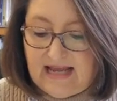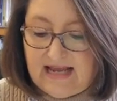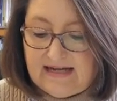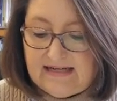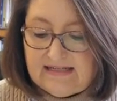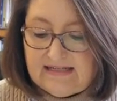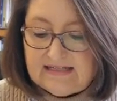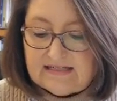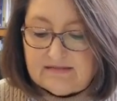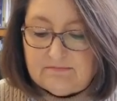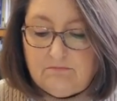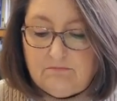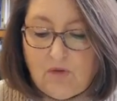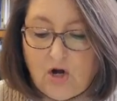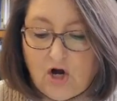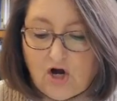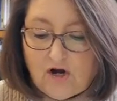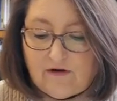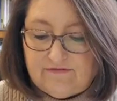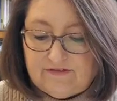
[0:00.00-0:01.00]
and it is
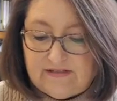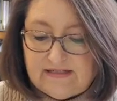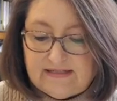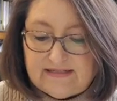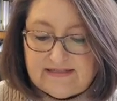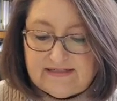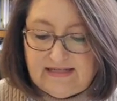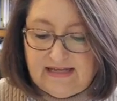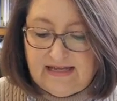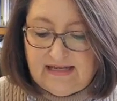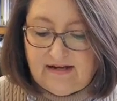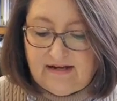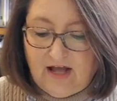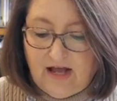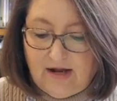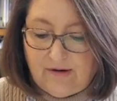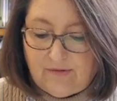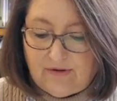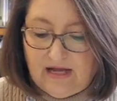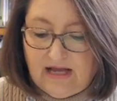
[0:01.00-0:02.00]
marvelous in
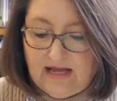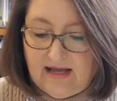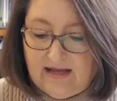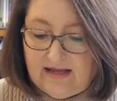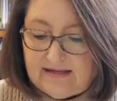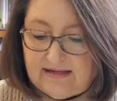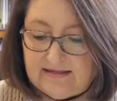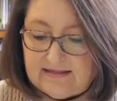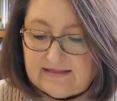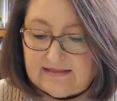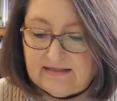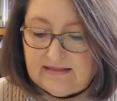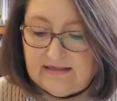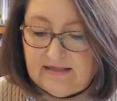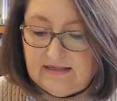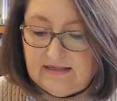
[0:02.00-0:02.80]
our eyes.